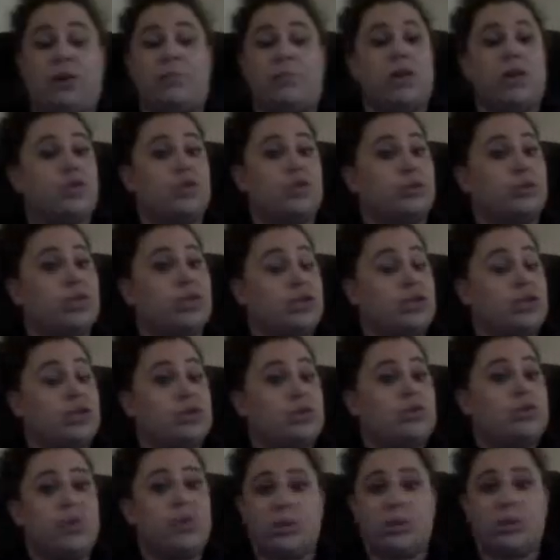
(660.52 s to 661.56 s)
on Module
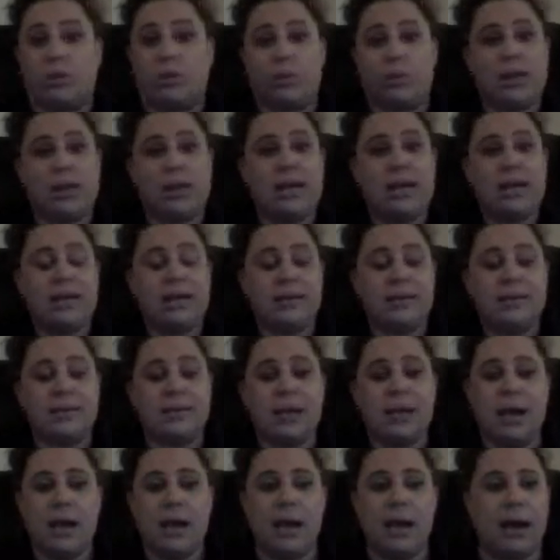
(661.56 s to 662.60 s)
2, start the readings,
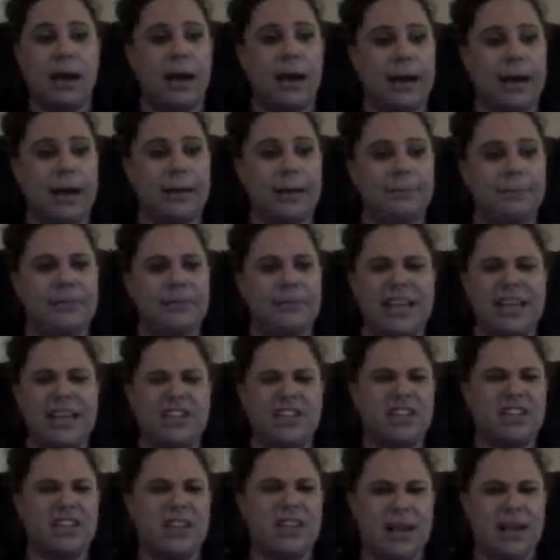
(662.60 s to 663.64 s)
but that's
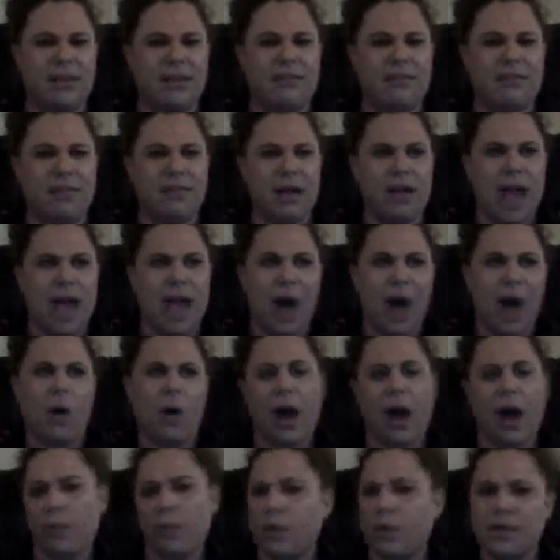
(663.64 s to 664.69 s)
just kind of how
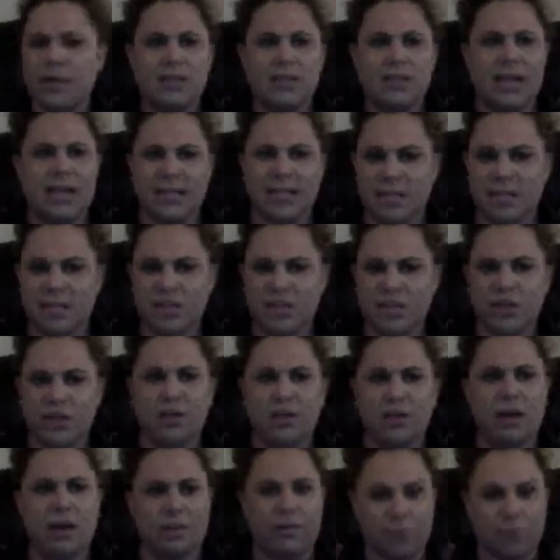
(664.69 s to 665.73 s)
I was as a
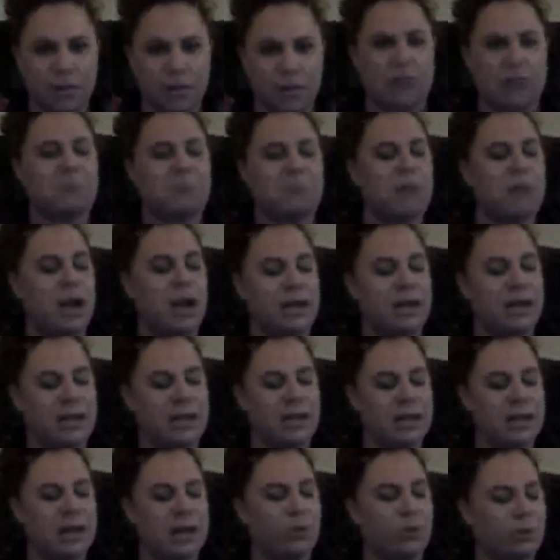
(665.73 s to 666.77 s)
student. If you're like,
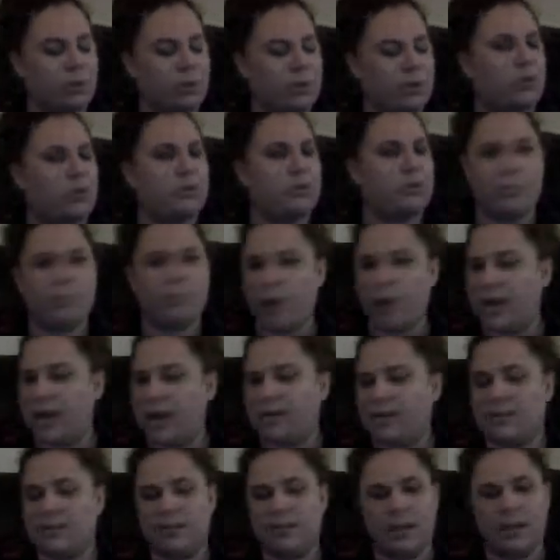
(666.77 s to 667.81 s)
I work better with
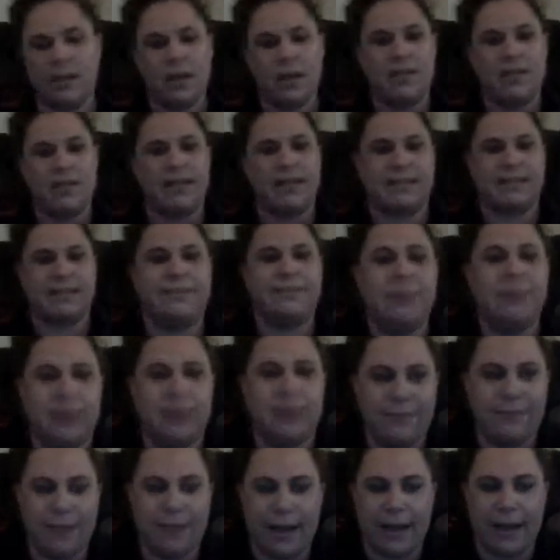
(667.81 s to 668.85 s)
breaks, that's
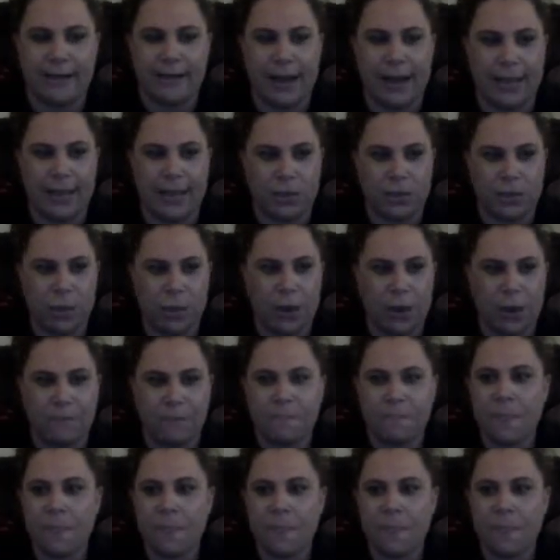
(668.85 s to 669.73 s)
completely fine as well.